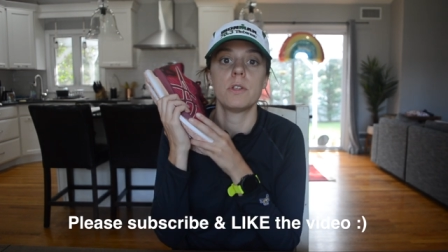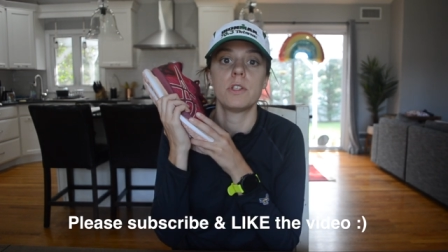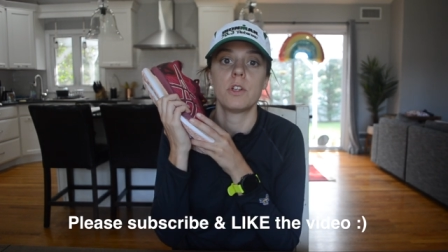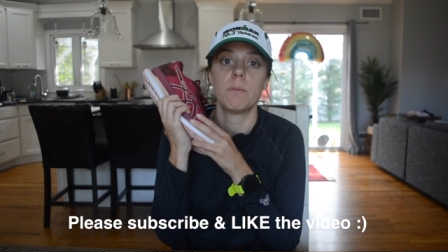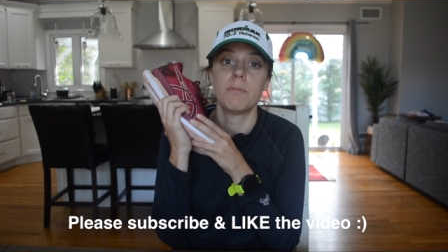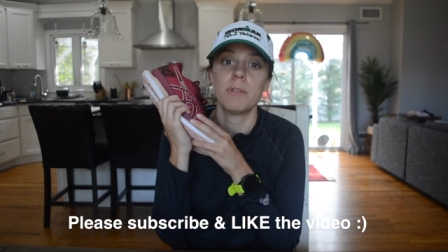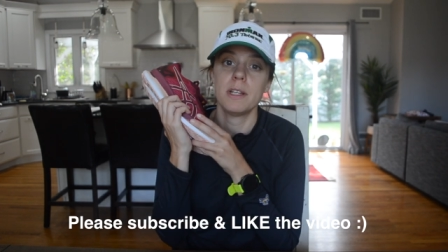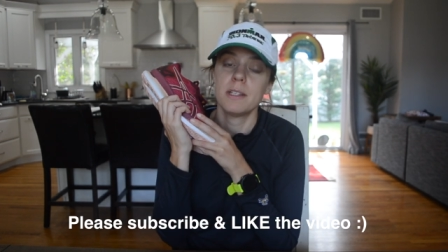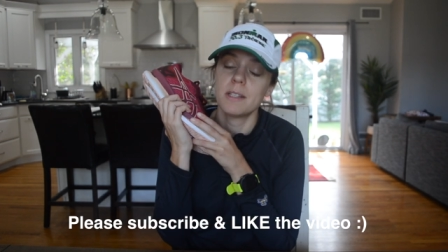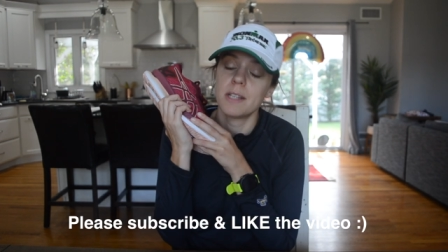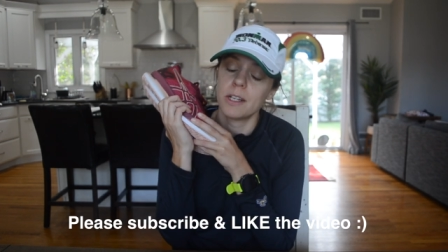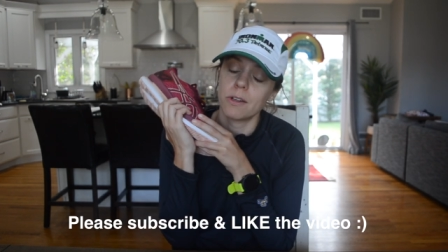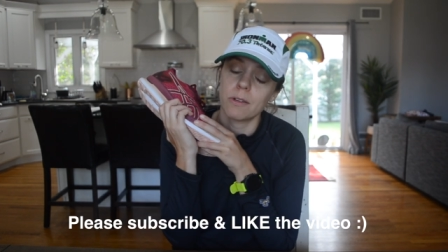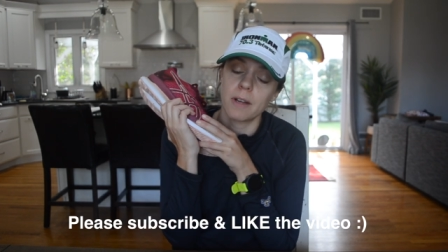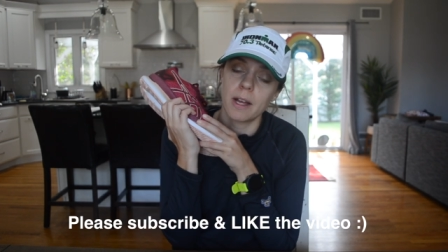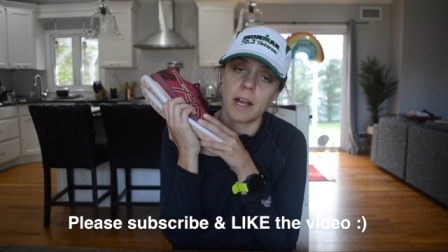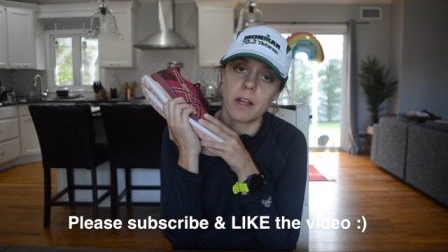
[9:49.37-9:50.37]
so please stick
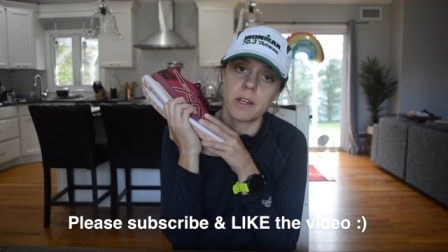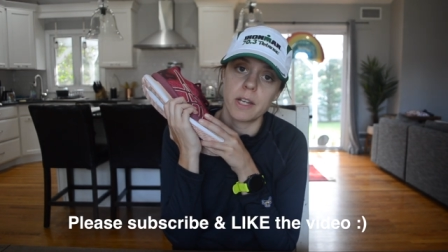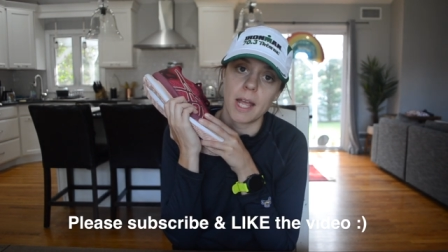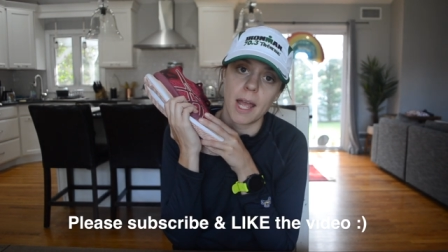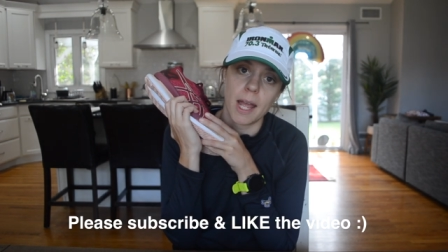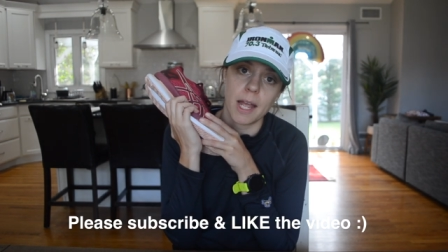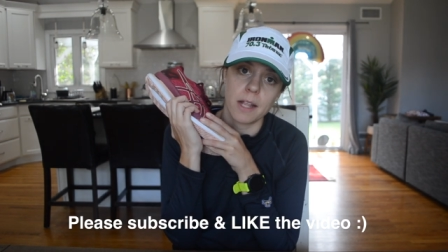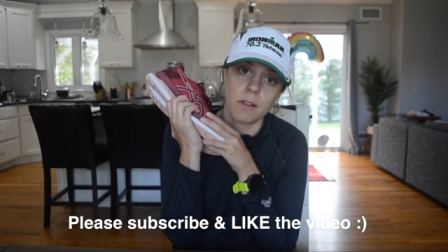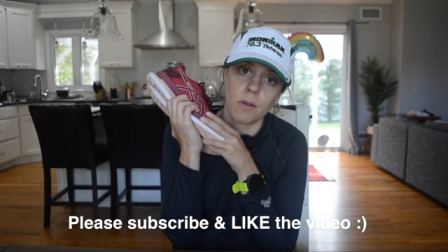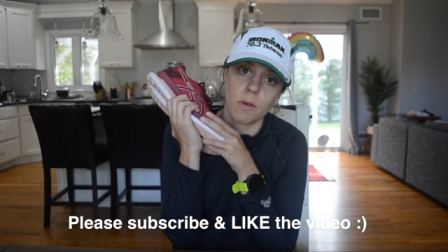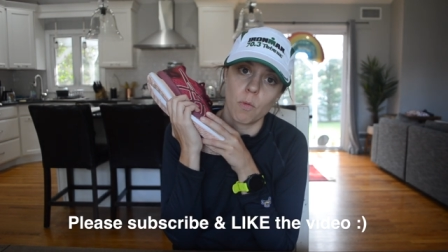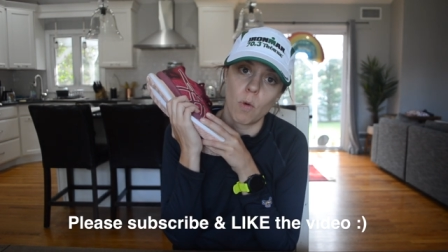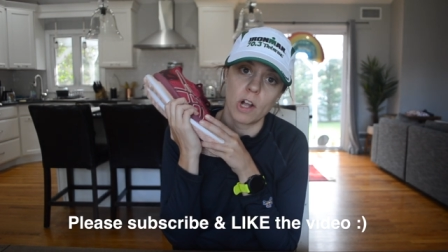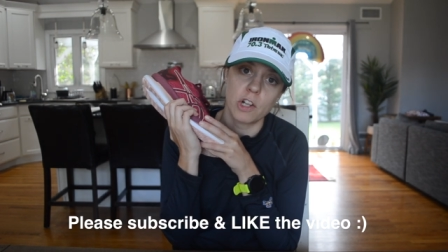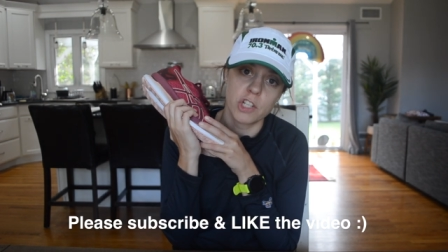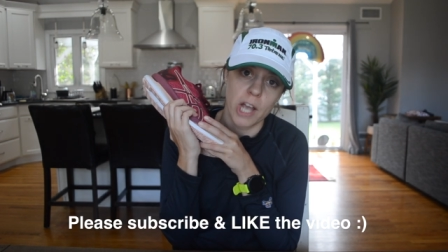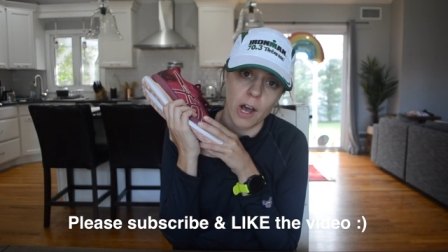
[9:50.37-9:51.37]
around and
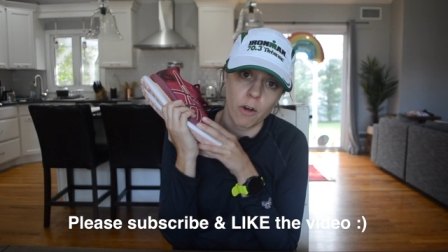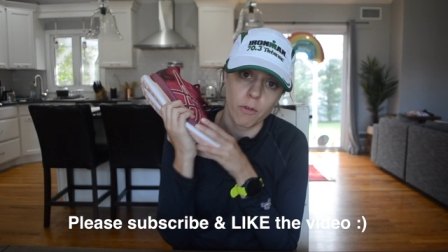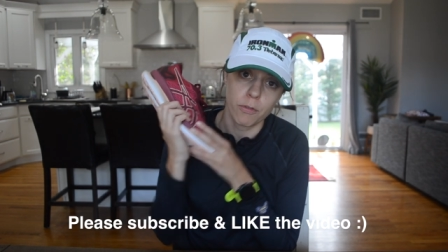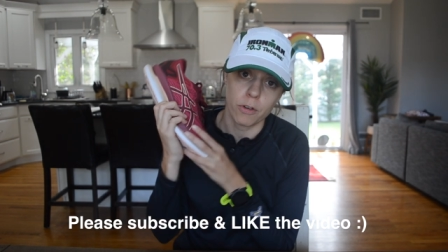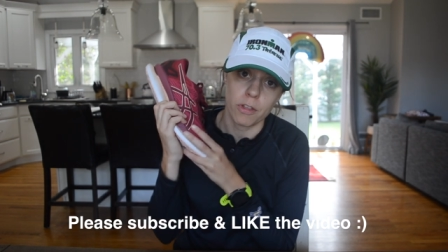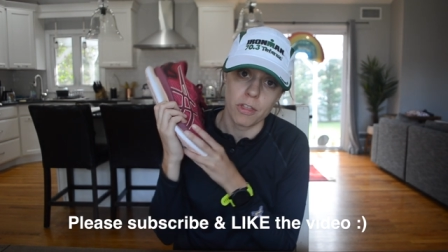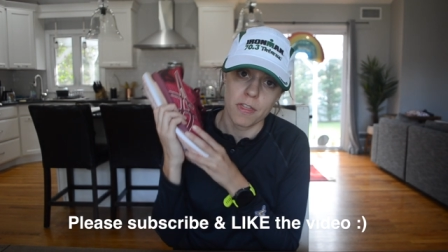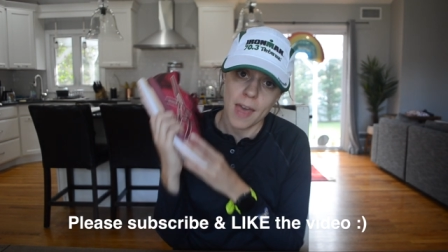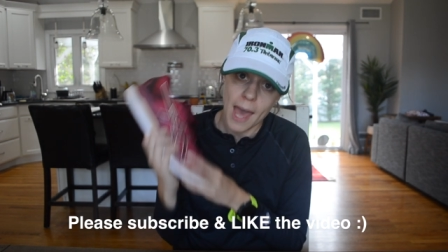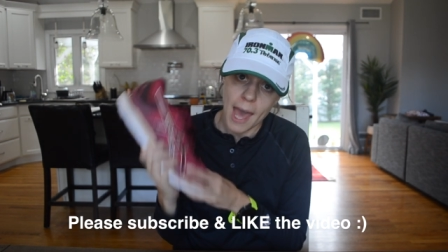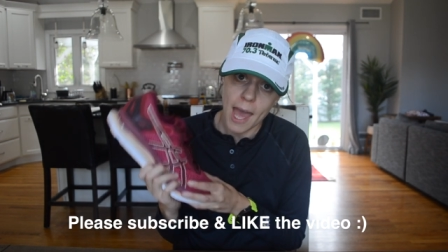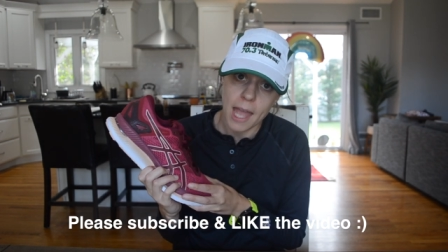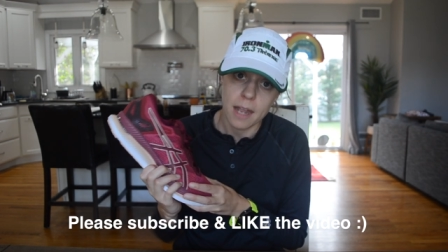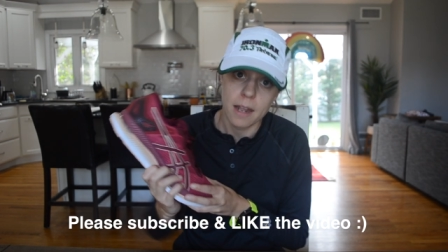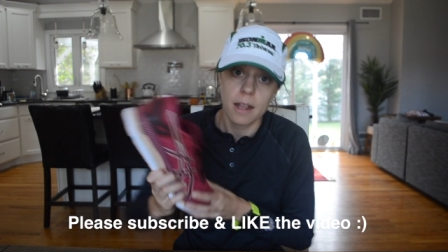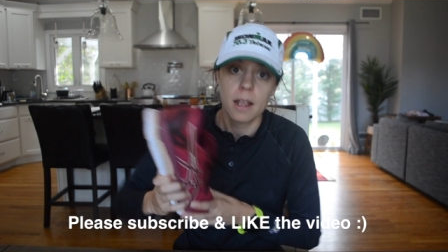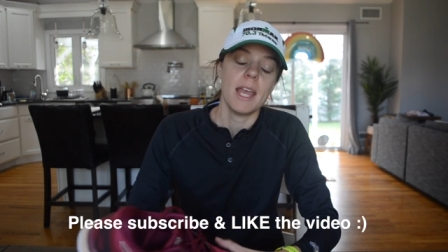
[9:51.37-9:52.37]
watch out for
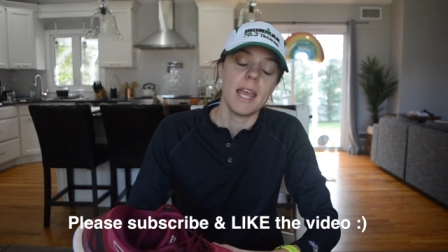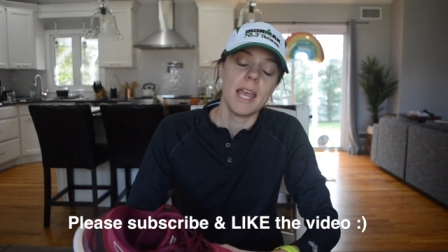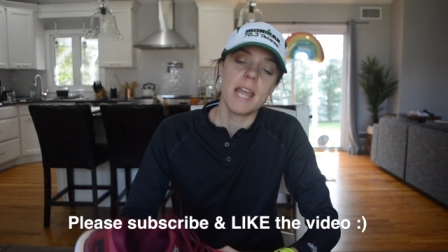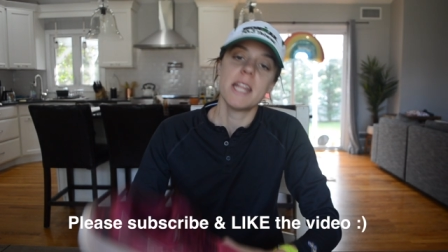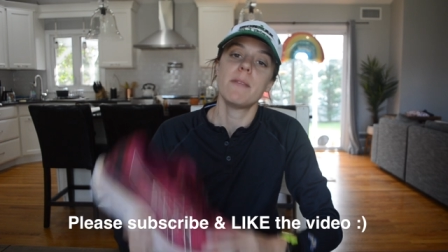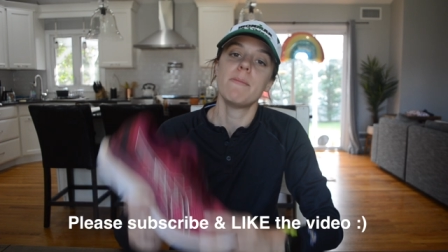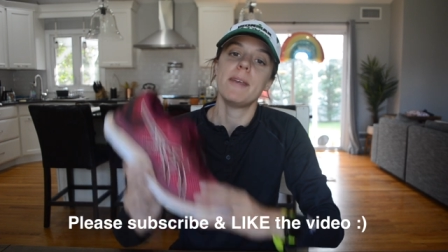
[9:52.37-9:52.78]
that. In the